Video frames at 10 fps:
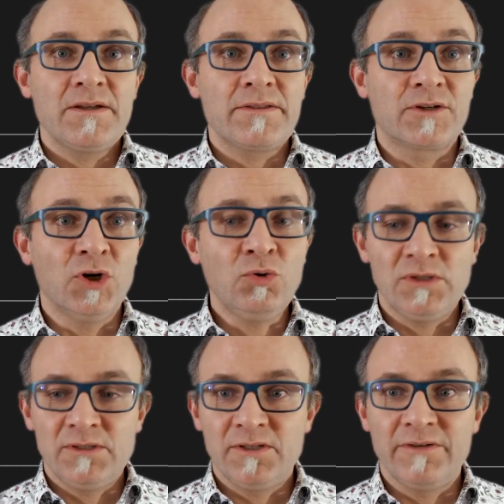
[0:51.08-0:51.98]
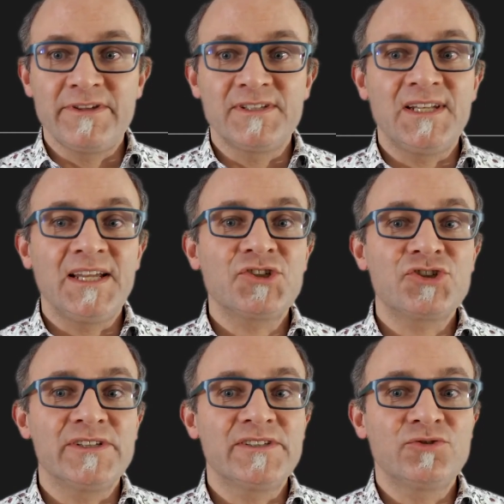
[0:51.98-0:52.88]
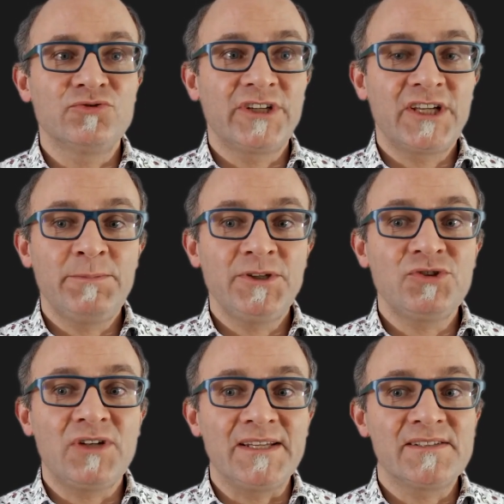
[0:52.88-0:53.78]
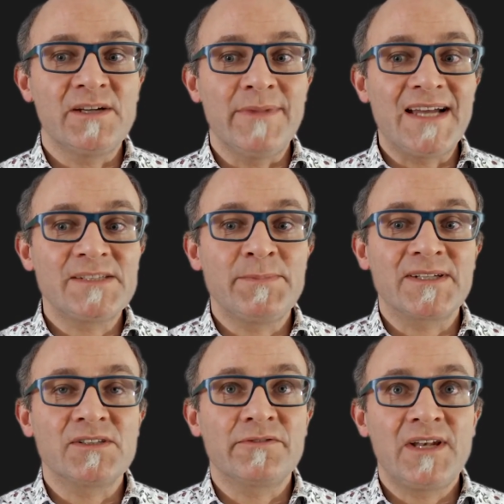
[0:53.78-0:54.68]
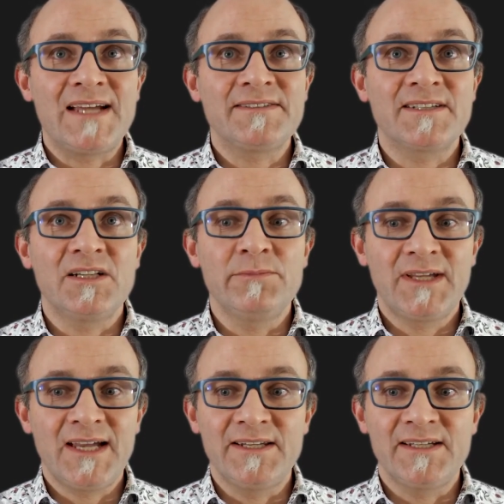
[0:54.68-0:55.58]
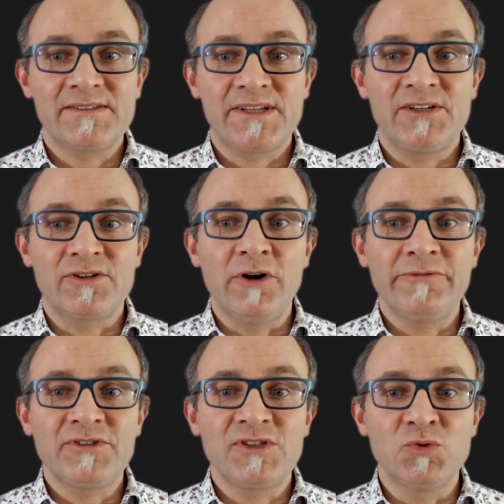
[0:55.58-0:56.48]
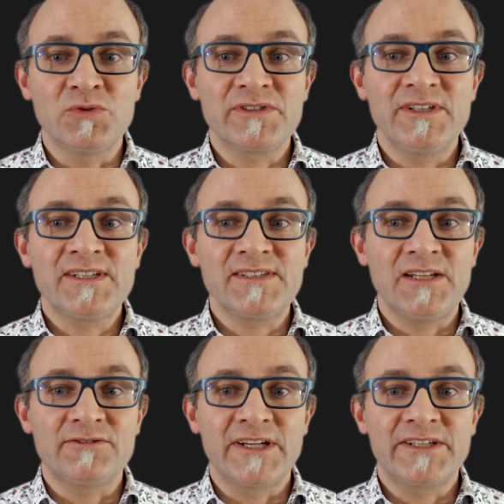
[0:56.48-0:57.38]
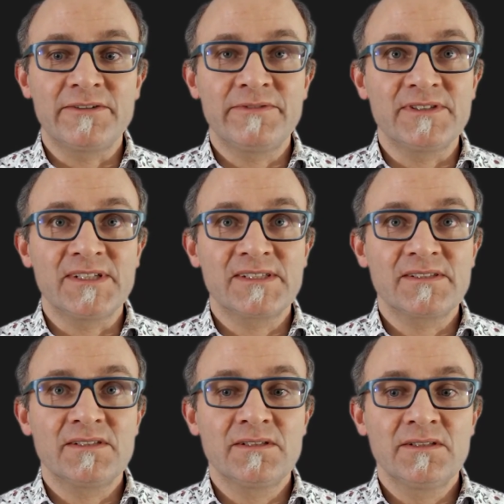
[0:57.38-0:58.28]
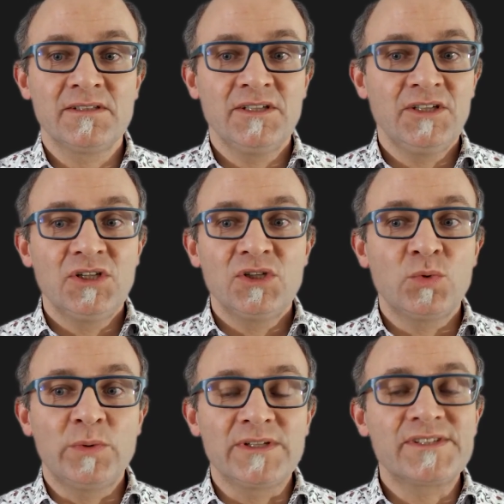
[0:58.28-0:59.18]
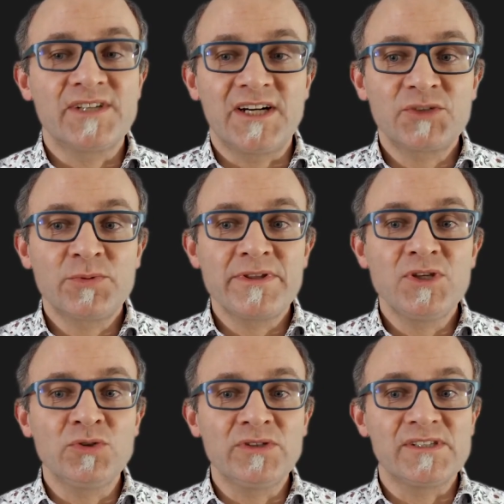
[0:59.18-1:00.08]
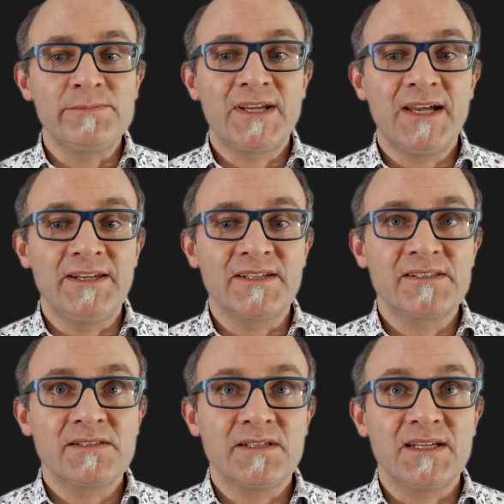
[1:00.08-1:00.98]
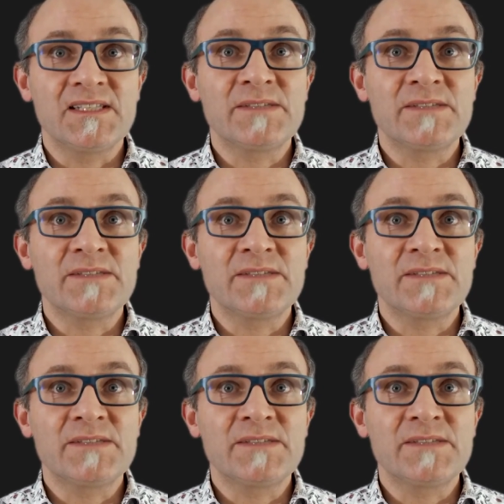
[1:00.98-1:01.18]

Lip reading: The goal of this lecture is to recapitulate some aspects of classical mechanics that are often used in accelerator physics. We will start with Newton's mechanics and